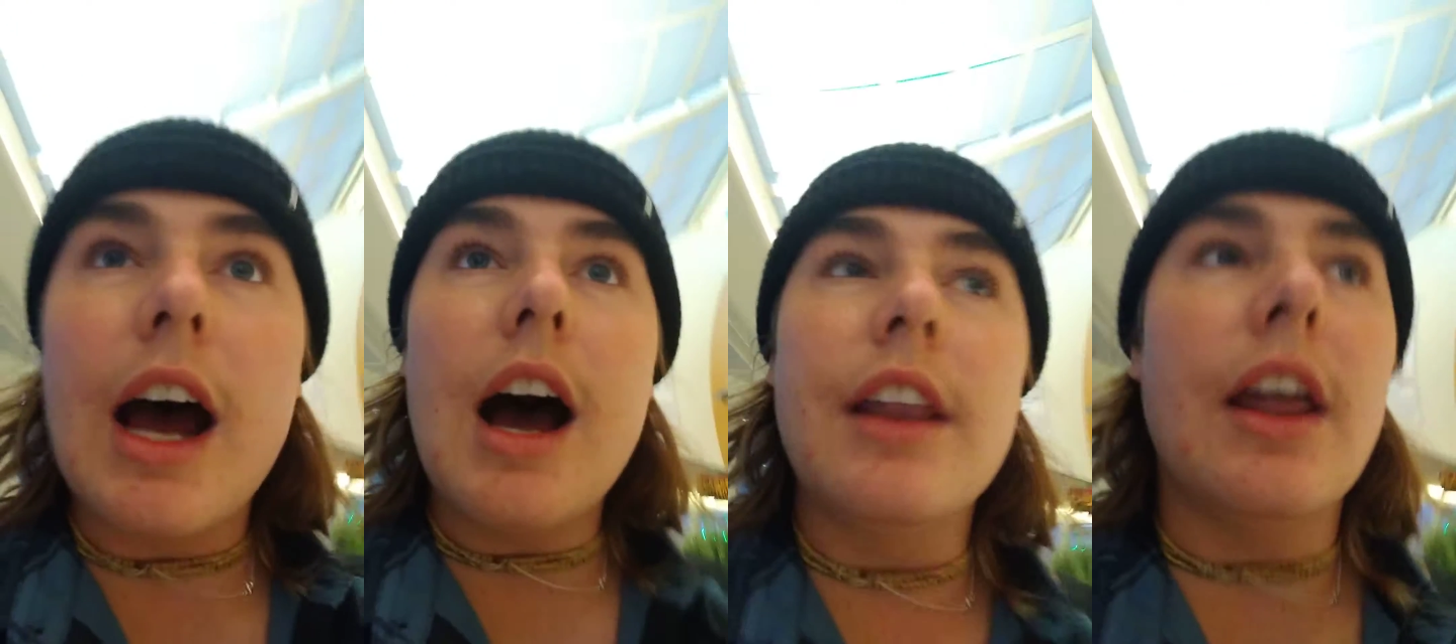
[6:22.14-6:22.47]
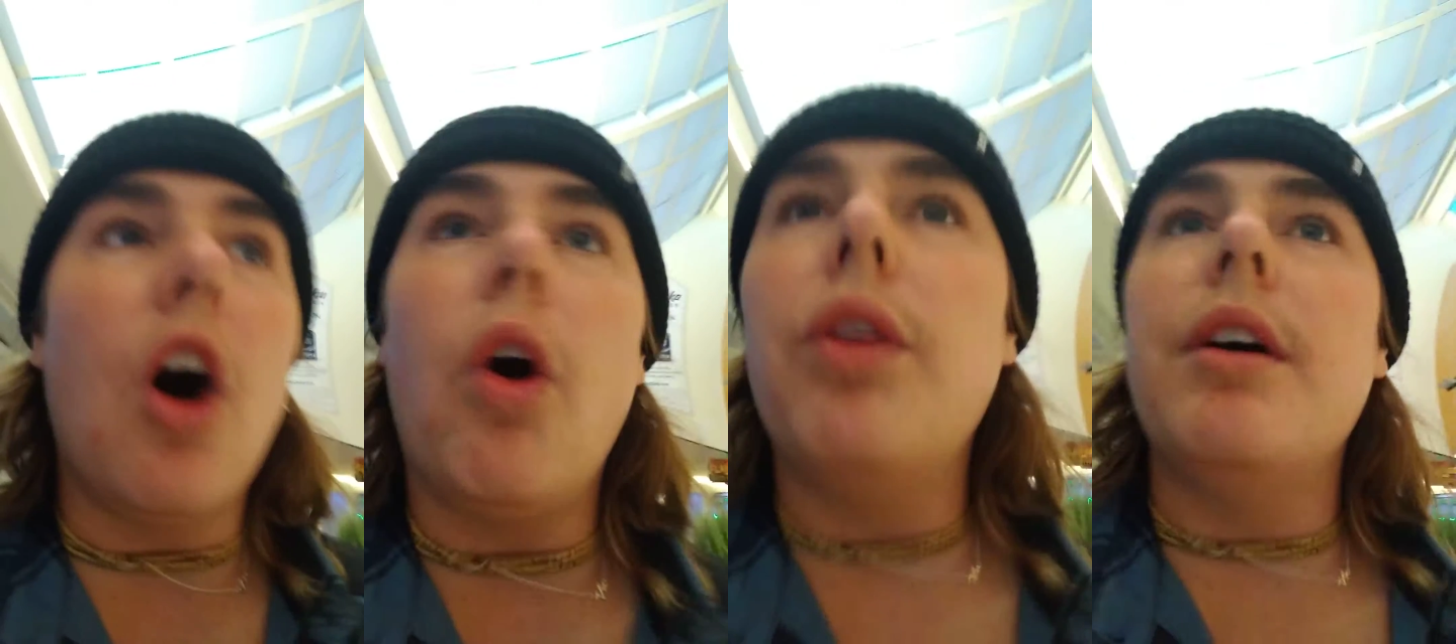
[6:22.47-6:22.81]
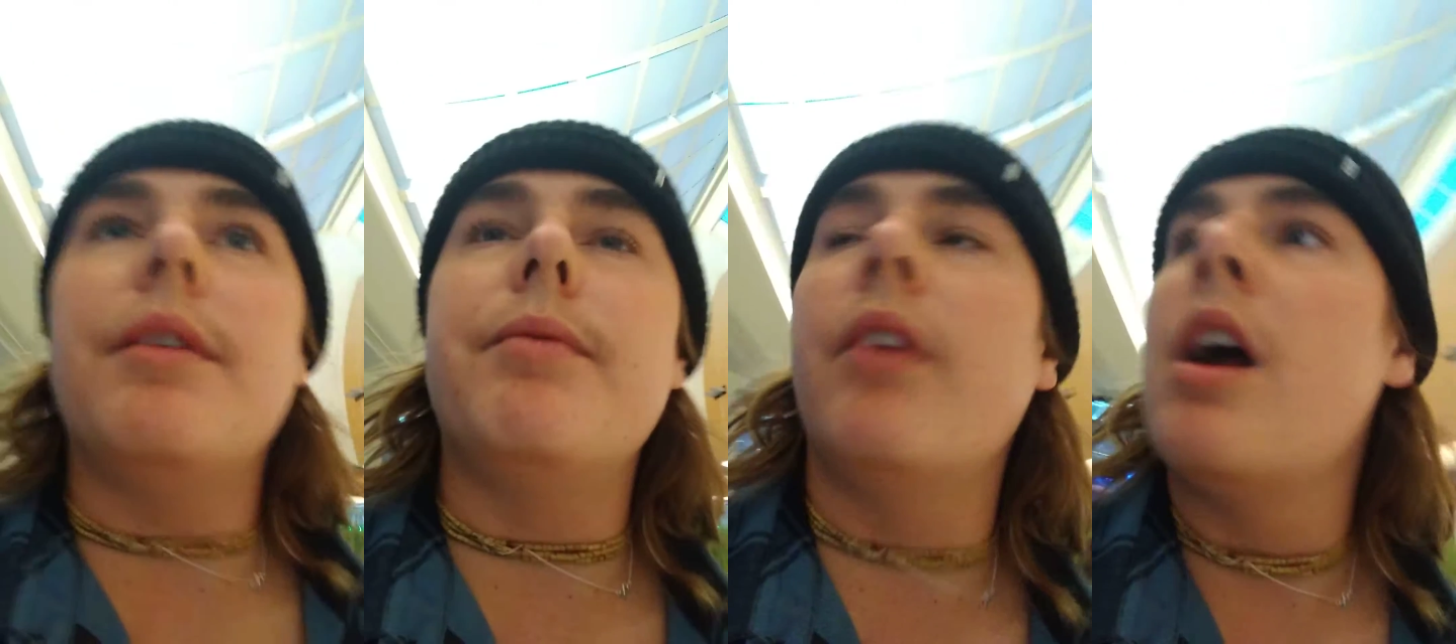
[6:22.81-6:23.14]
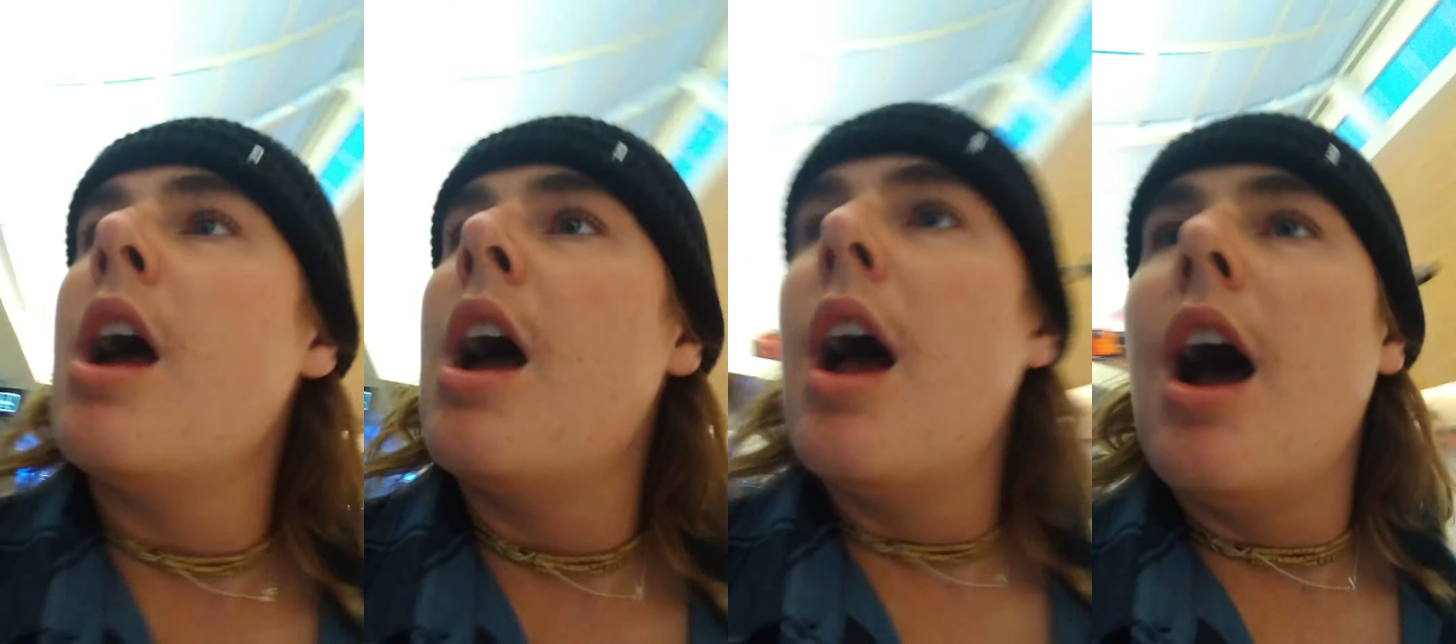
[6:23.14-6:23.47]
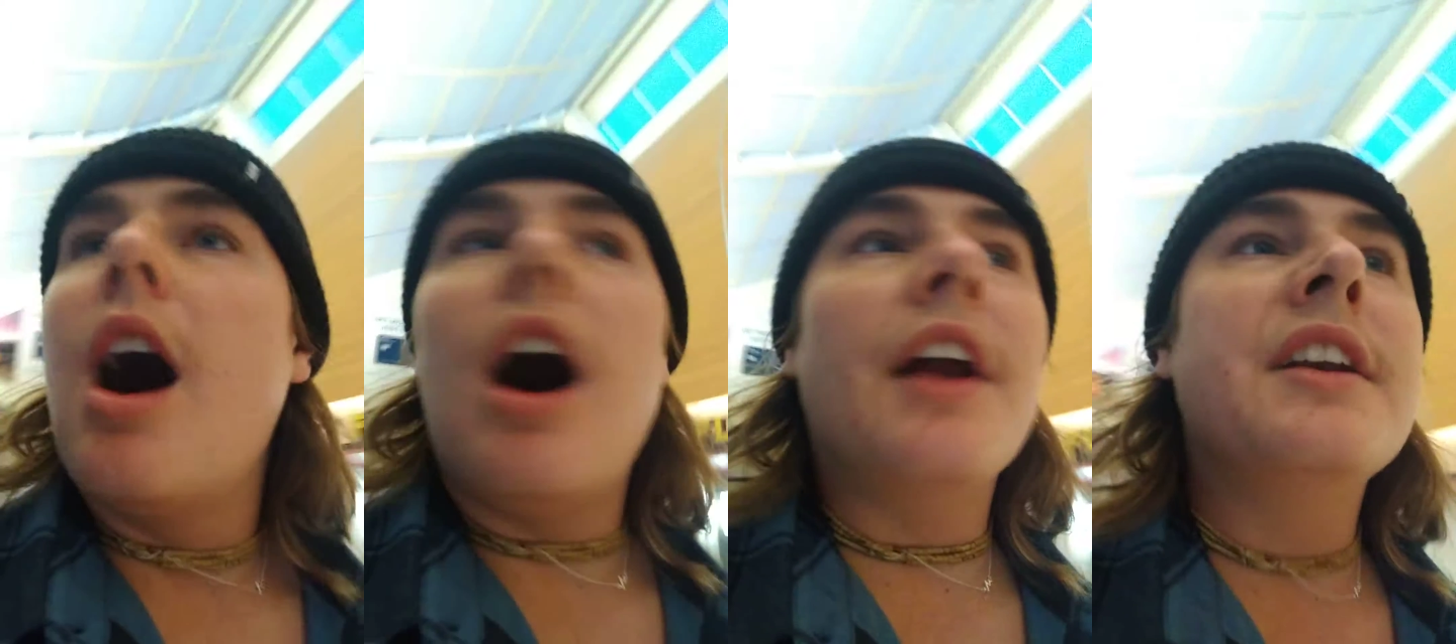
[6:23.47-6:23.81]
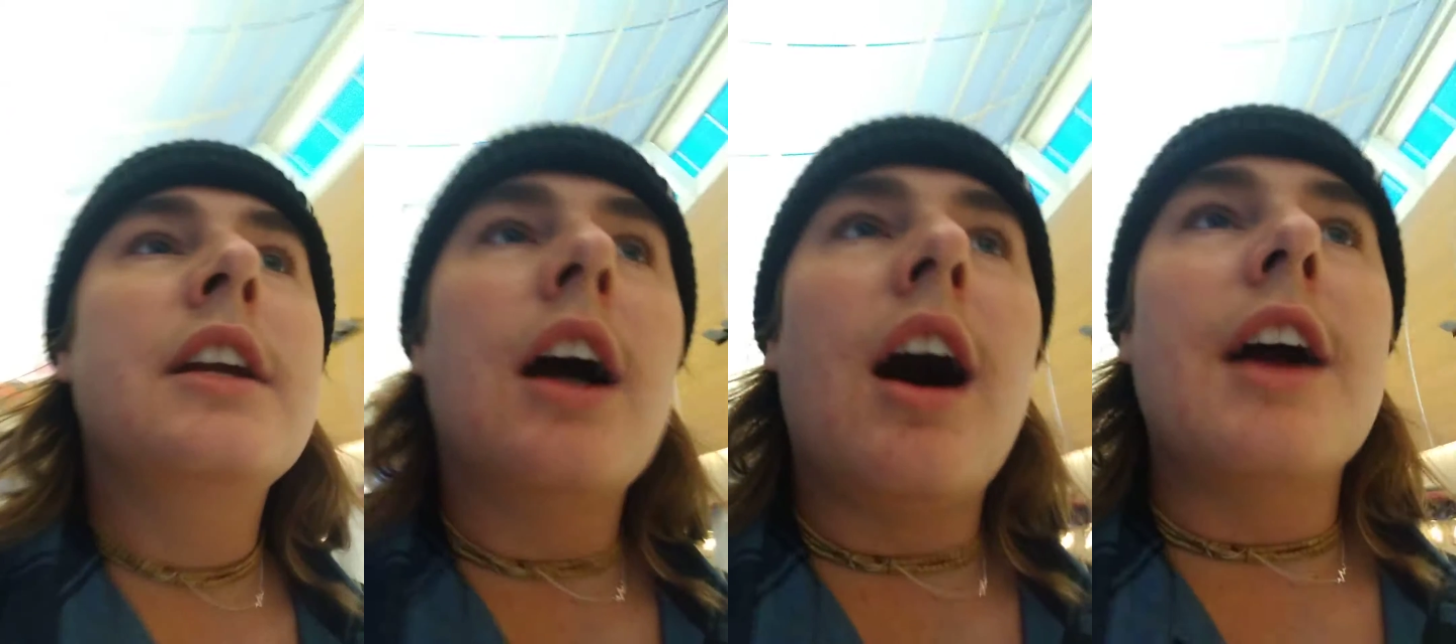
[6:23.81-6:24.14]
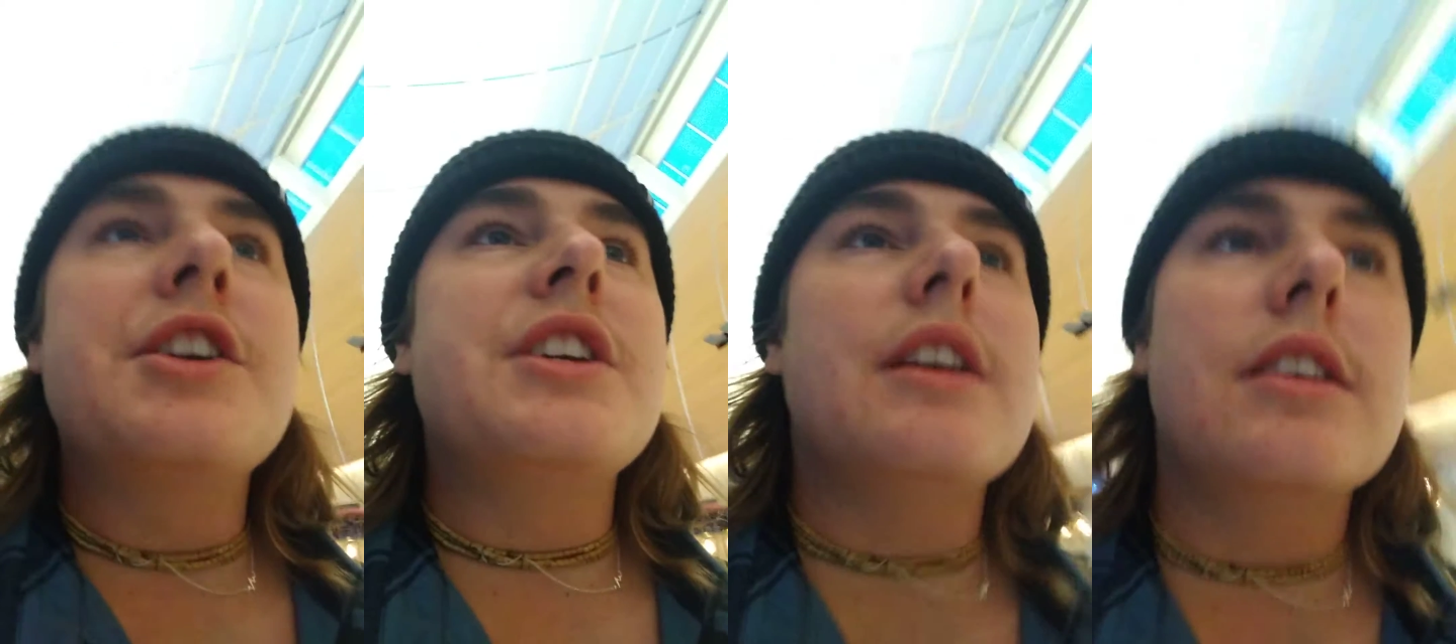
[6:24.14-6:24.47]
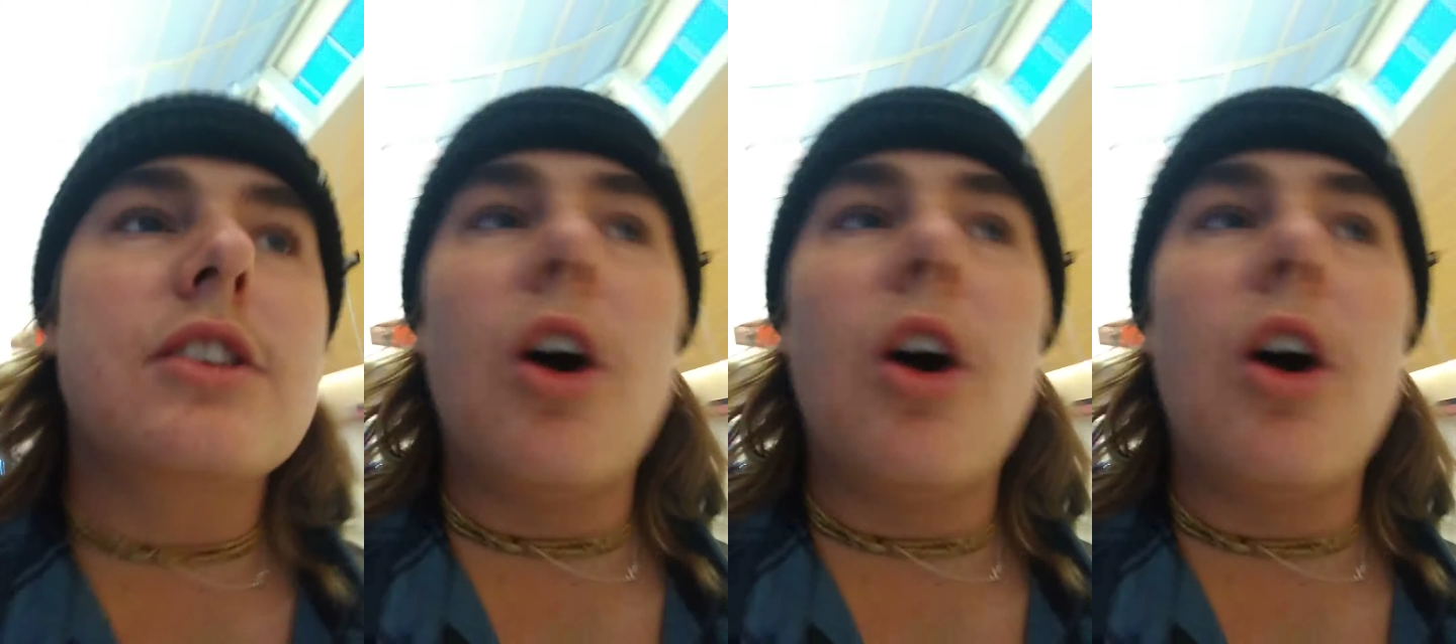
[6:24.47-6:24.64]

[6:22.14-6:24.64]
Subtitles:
done, all the unconscious